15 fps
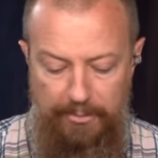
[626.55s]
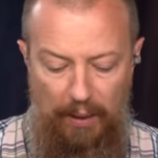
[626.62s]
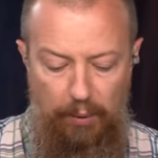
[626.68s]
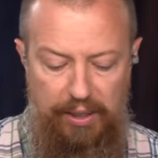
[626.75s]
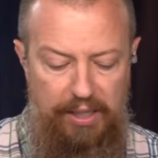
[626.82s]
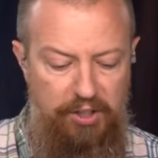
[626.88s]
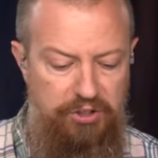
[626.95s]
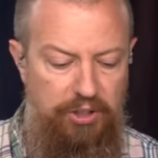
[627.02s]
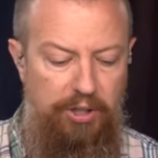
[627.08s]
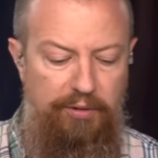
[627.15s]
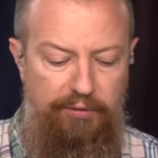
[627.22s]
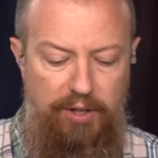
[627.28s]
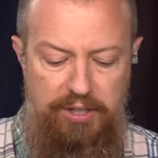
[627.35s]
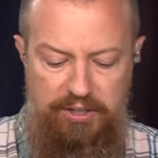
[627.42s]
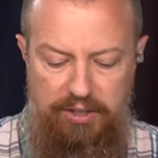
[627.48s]
Okay, let's look at the
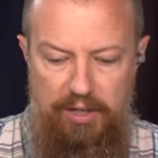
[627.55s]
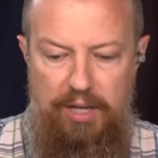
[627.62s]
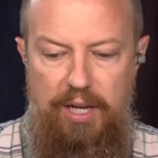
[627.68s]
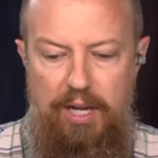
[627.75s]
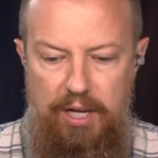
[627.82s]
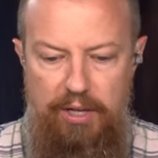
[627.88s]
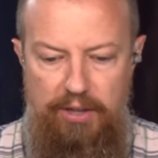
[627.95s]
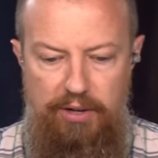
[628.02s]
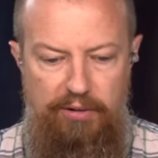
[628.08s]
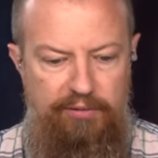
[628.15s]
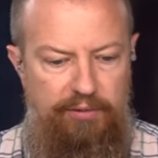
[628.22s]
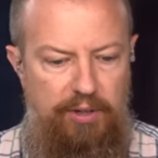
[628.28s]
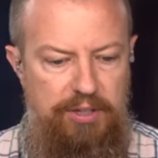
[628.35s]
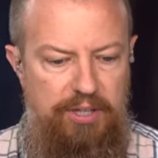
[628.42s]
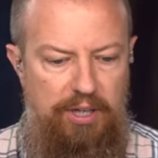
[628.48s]
front the
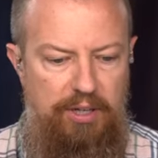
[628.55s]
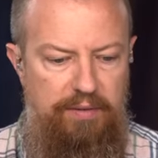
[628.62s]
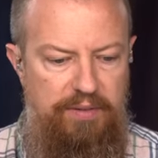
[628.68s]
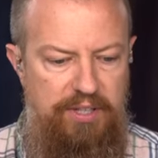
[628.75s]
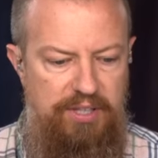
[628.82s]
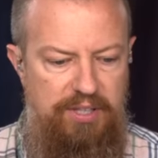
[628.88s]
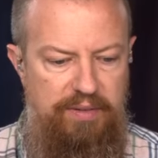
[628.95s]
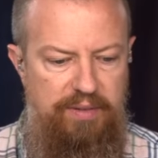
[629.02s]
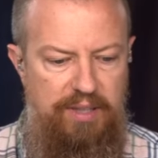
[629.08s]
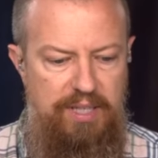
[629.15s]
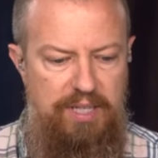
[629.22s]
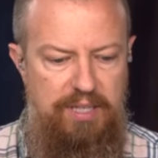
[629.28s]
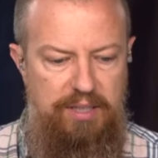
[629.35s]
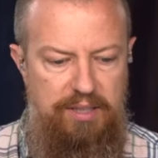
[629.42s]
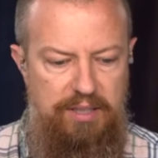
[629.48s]
front of this
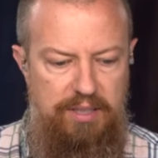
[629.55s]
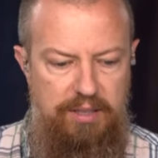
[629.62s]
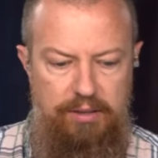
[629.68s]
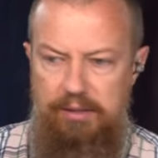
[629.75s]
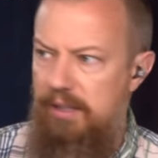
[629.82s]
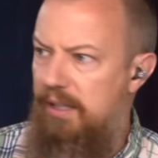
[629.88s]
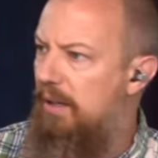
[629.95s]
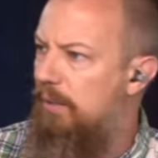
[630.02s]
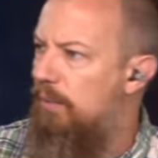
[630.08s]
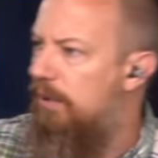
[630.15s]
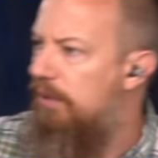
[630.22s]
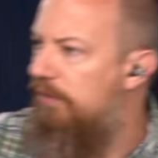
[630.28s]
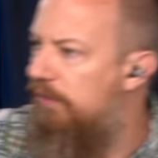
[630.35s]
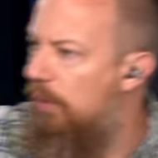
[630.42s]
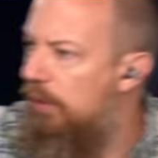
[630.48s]
device. Let's see, again, we're
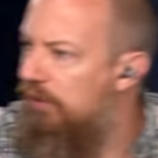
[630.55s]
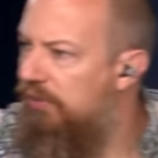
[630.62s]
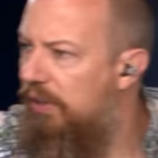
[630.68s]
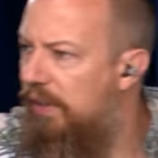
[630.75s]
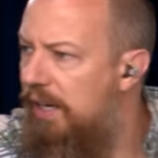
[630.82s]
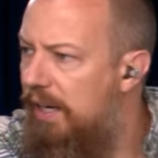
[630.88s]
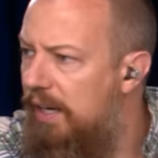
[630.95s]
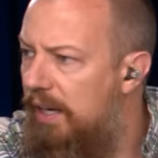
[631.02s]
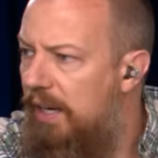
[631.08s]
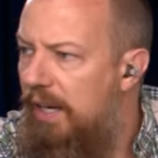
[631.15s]
going to focus on that.